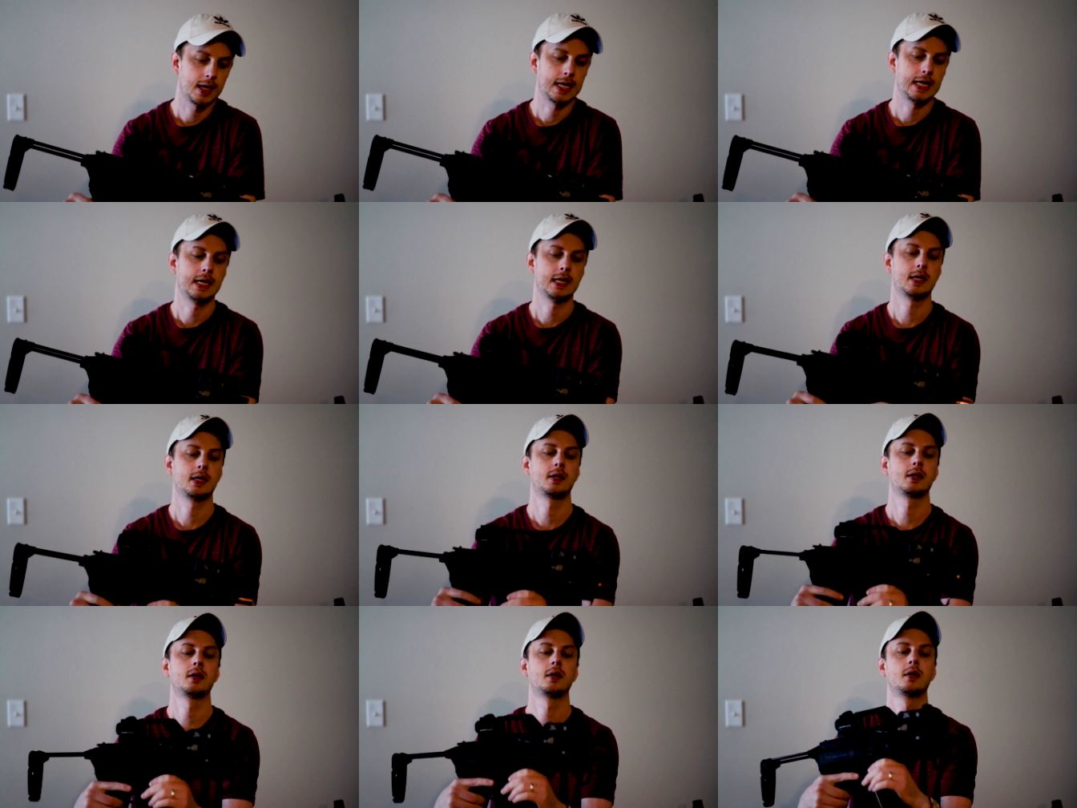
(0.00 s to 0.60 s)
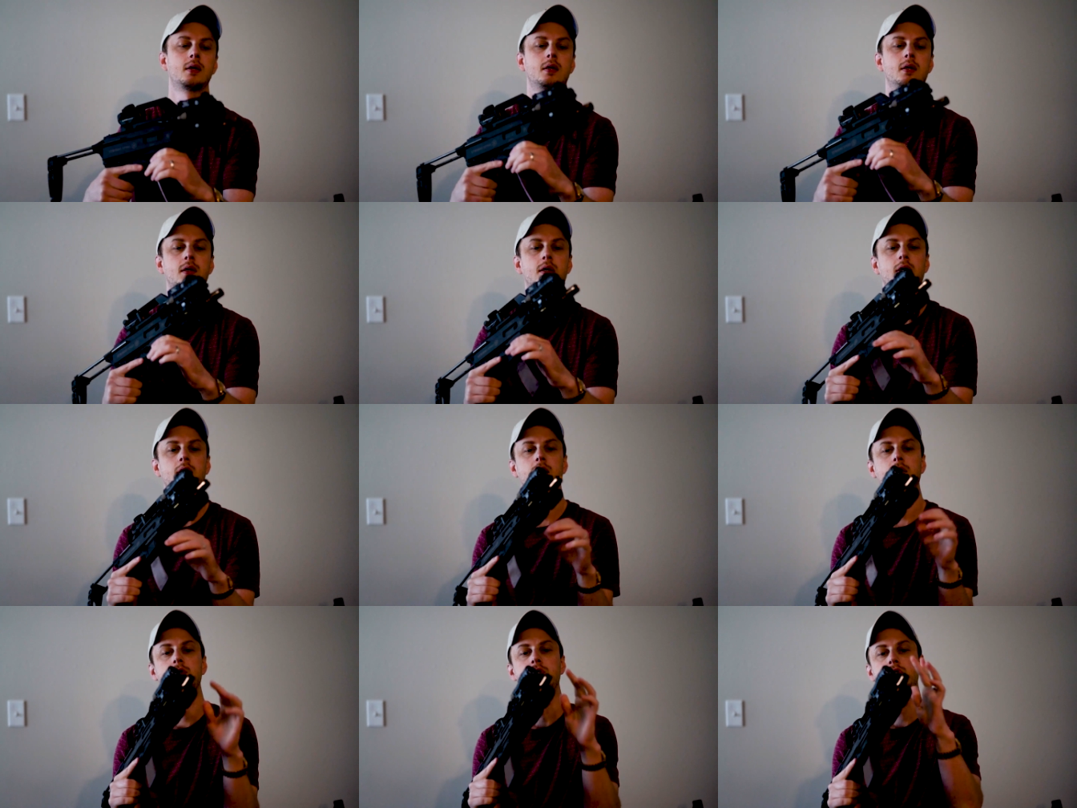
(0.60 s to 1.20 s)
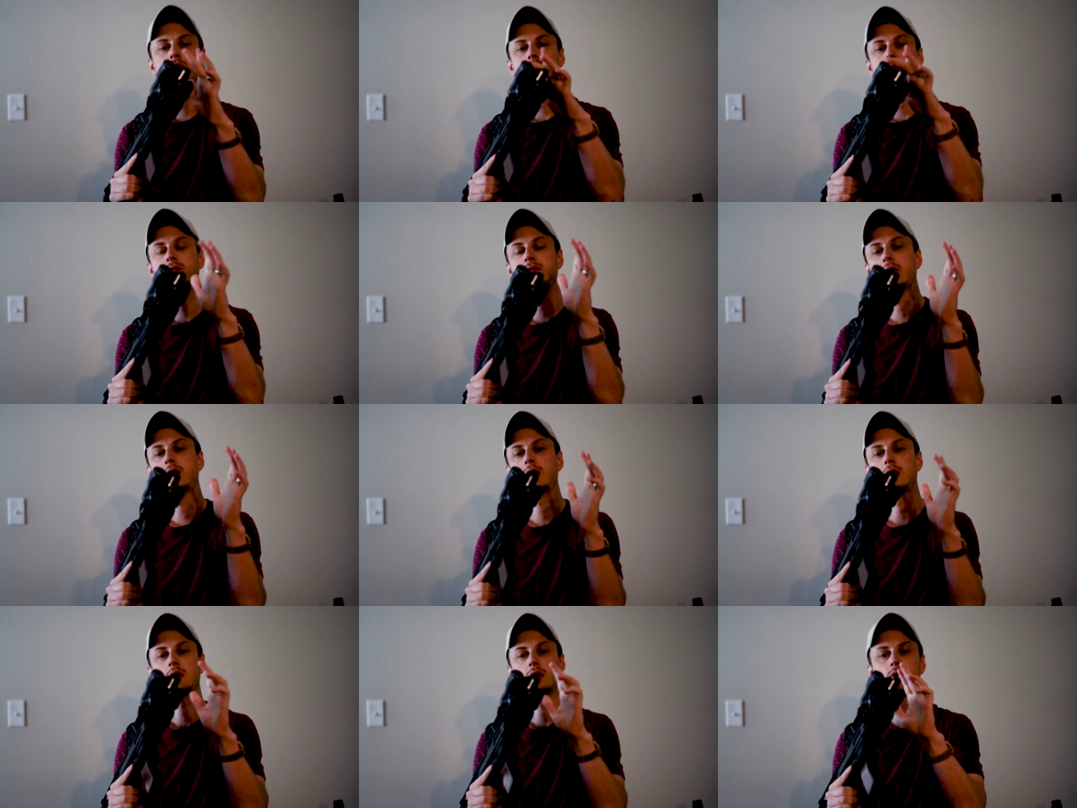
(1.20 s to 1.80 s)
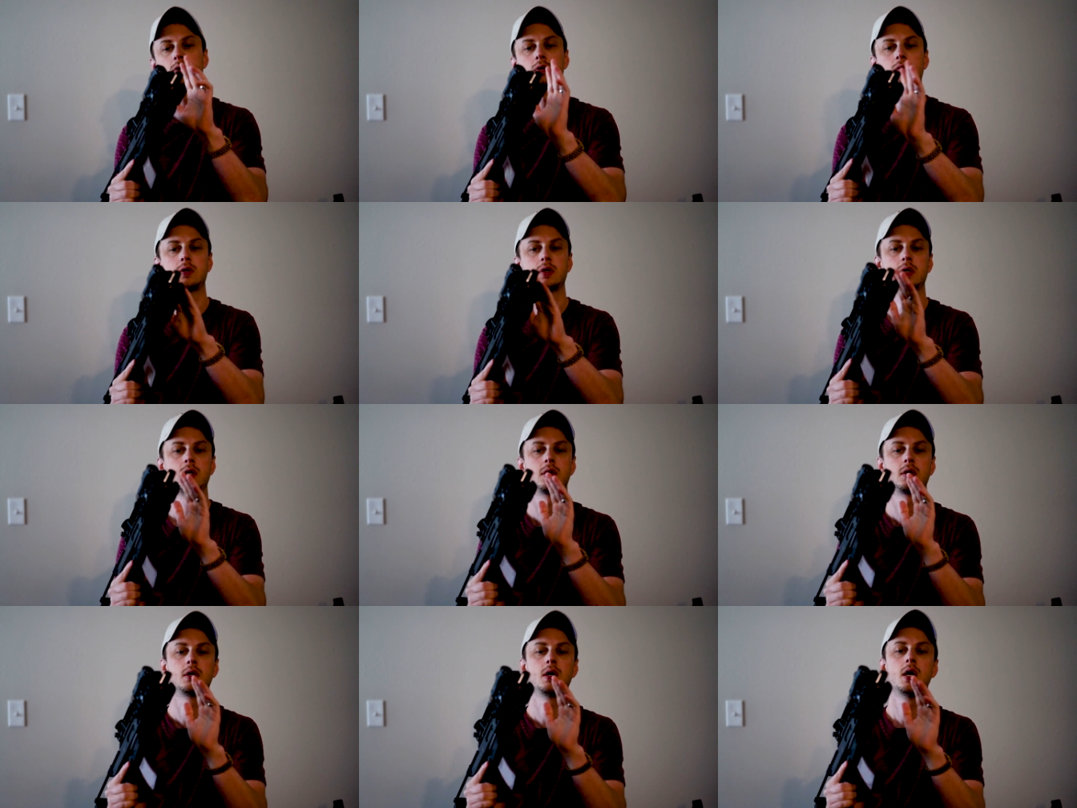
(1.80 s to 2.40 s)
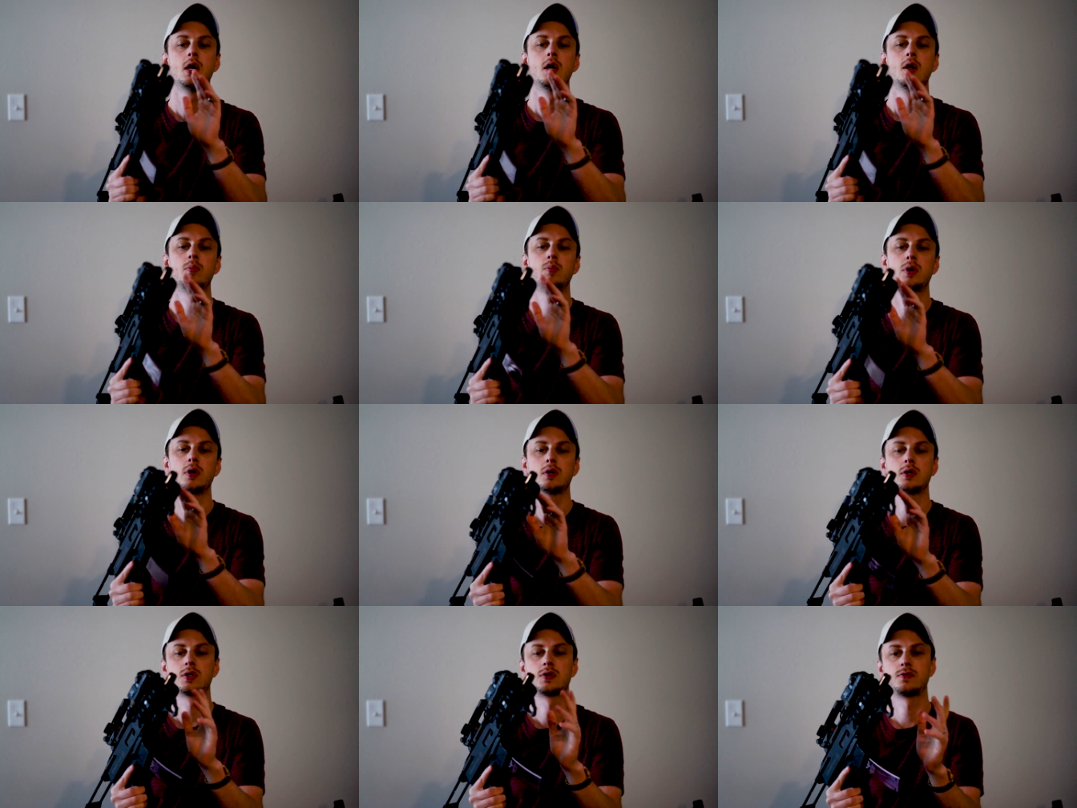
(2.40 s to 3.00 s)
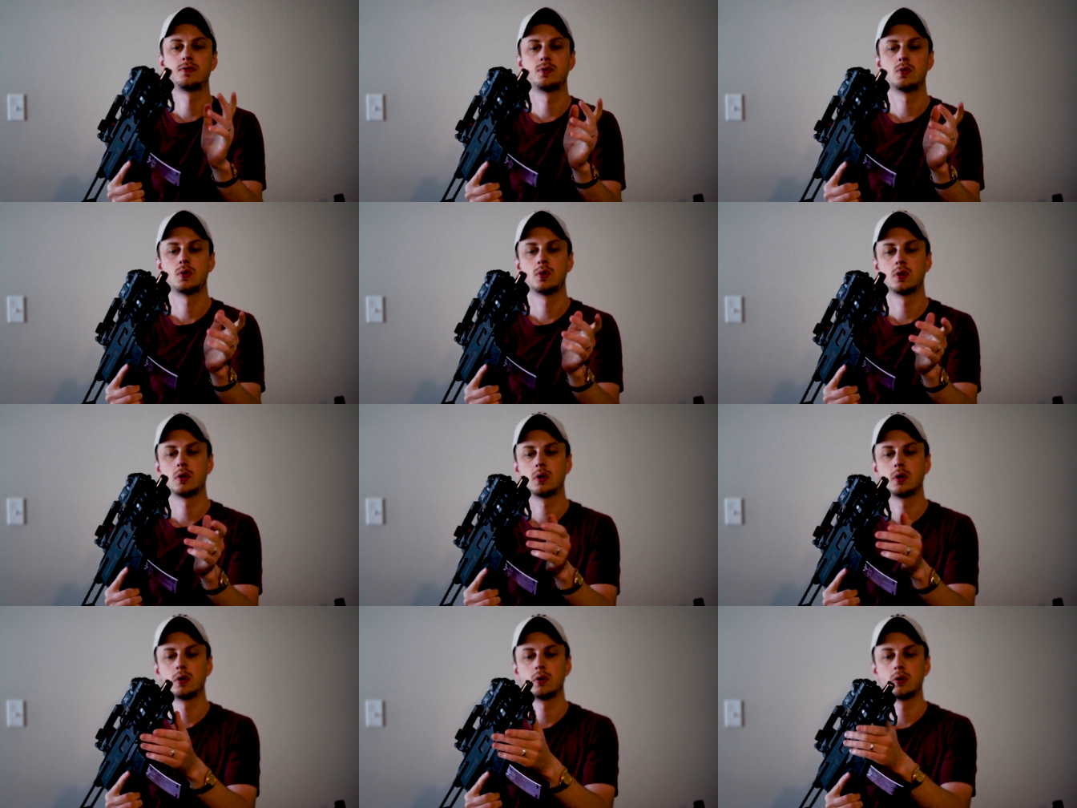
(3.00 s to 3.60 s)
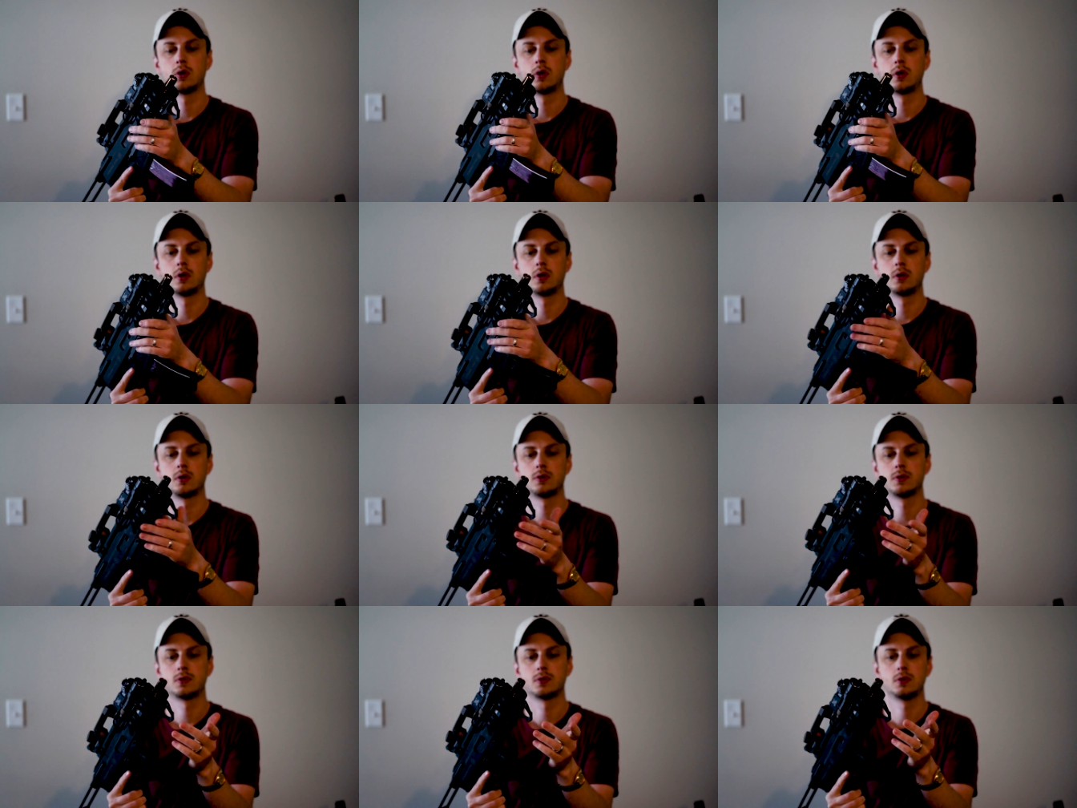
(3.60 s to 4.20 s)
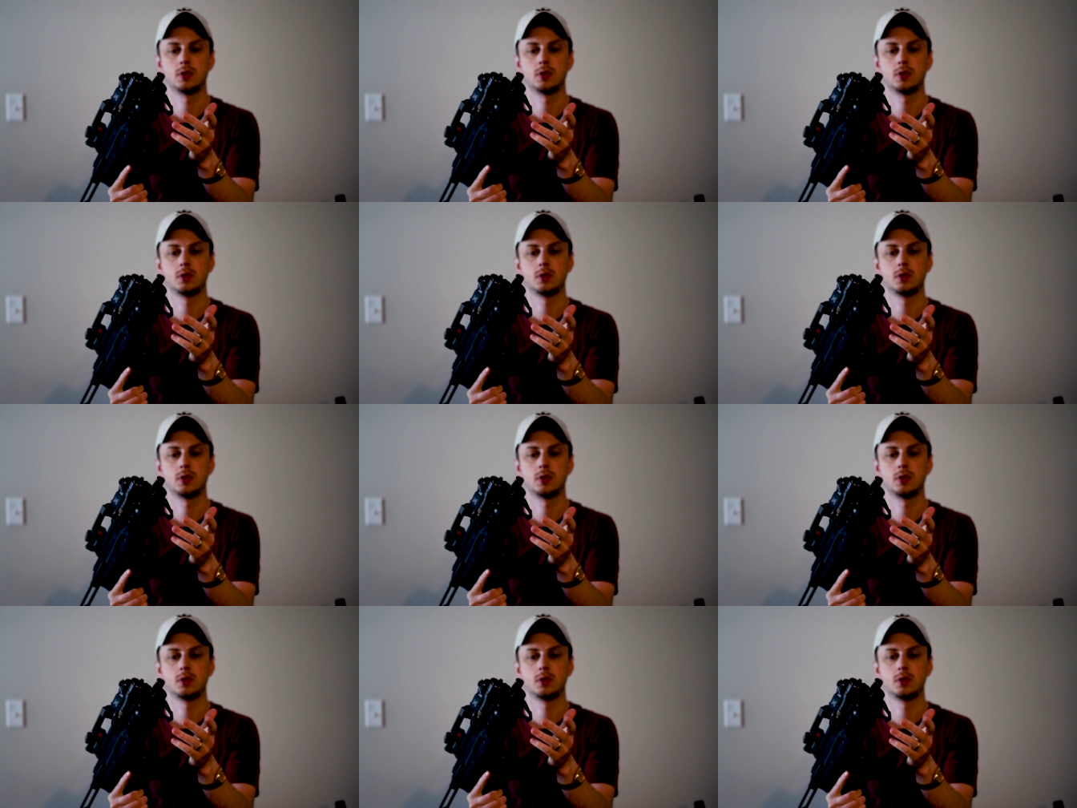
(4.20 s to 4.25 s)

add a Surefire or a Purse 4 or,